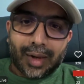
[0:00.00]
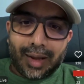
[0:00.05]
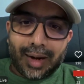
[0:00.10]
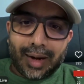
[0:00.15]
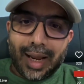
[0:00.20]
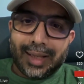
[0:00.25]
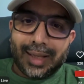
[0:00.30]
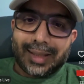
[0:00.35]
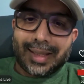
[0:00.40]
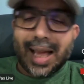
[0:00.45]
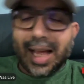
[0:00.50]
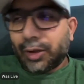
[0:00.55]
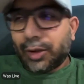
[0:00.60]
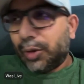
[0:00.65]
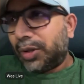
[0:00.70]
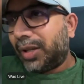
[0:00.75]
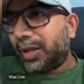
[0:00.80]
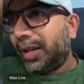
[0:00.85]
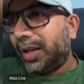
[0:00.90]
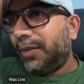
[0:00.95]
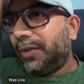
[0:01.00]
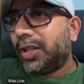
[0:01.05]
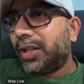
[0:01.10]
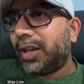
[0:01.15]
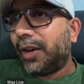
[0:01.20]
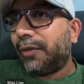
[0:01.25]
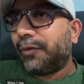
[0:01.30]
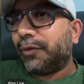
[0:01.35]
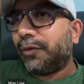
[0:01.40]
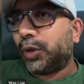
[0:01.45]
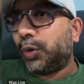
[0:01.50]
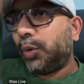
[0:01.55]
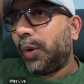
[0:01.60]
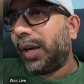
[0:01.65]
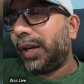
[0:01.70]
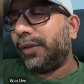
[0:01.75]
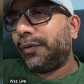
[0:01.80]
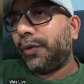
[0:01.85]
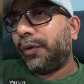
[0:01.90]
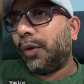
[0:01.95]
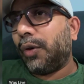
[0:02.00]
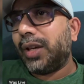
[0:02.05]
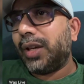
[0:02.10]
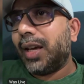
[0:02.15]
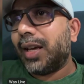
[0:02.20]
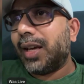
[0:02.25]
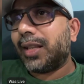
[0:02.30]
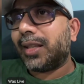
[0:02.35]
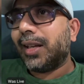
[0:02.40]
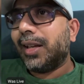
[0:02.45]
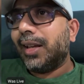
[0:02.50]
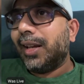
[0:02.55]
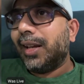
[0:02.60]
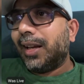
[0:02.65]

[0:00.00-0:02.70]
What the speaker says: All right? Dato Sri Vijay for 24 years,